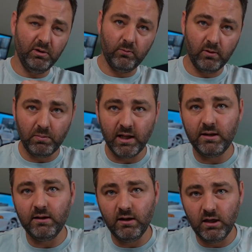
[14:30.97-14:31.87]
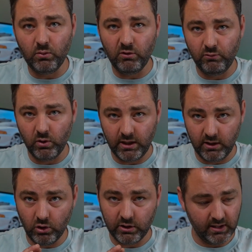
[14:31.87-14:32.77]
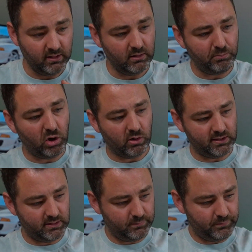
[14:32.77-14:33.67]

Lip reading: be replacing it with what I got in the box.